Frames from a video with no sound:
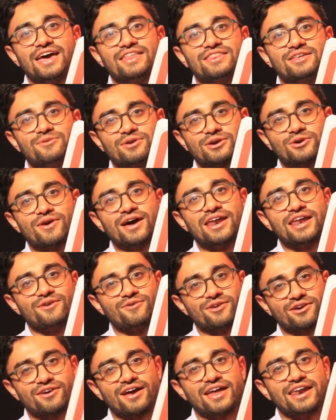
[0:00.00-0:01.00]
and then regret it,
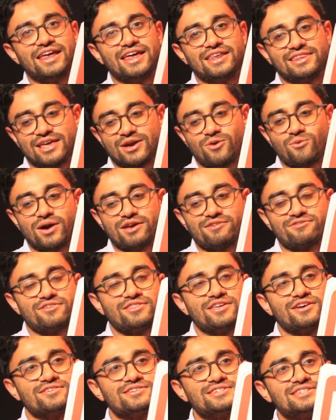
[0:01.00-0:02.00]
and like wait for
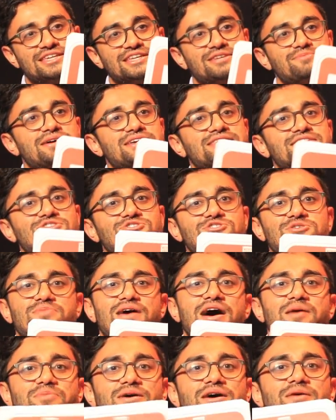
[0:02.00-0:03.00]
their scene message to
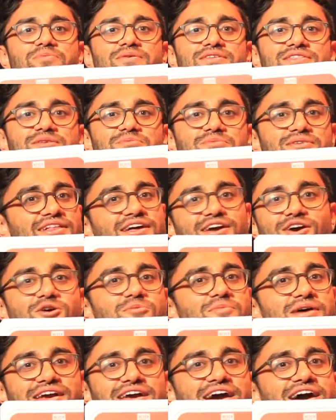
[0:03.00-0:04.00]
pop up, and then be like, "Oh
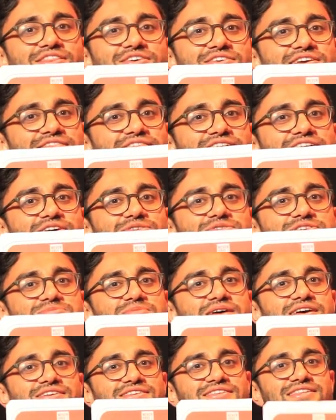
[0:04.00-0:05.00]
my God, they're never gonna
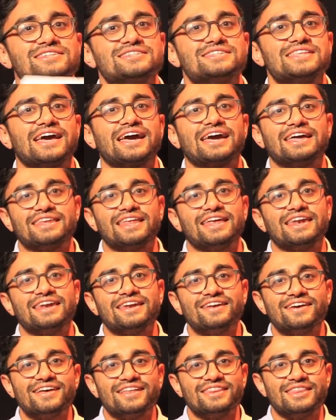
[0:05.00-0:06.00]
respond to this thing," and then
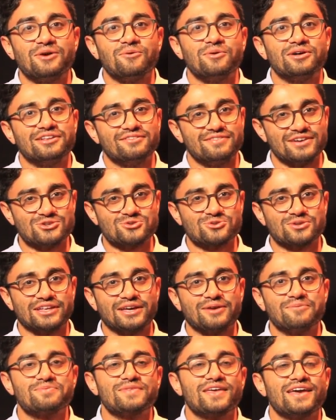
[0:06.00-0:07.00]
they will
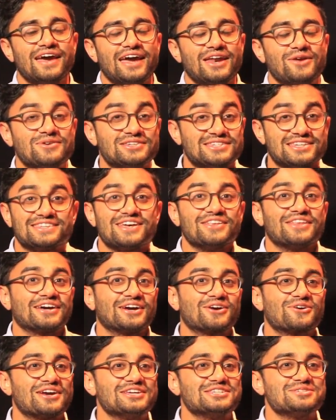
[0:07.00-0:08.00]
eventually. Anyways, I sound like
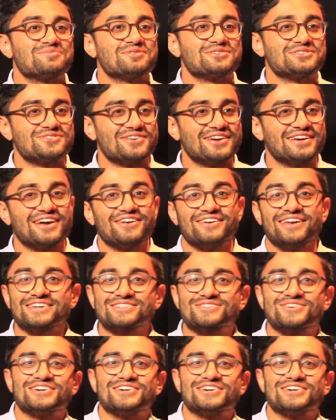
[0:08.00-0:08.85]
a crazy person right now. Next